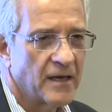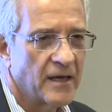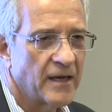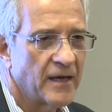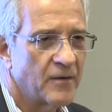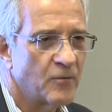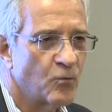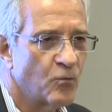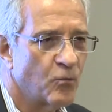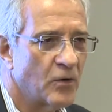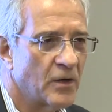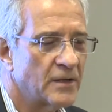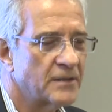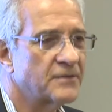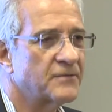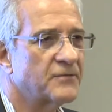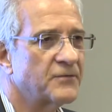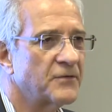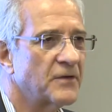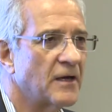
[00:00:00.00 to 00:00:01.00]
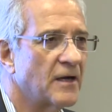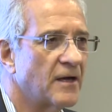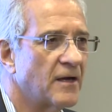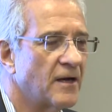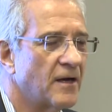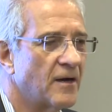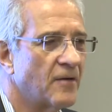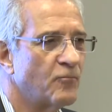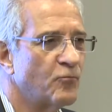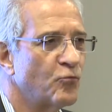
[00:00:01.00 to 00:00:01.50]
and what
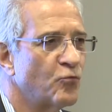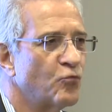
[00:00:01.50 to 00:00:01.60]
um,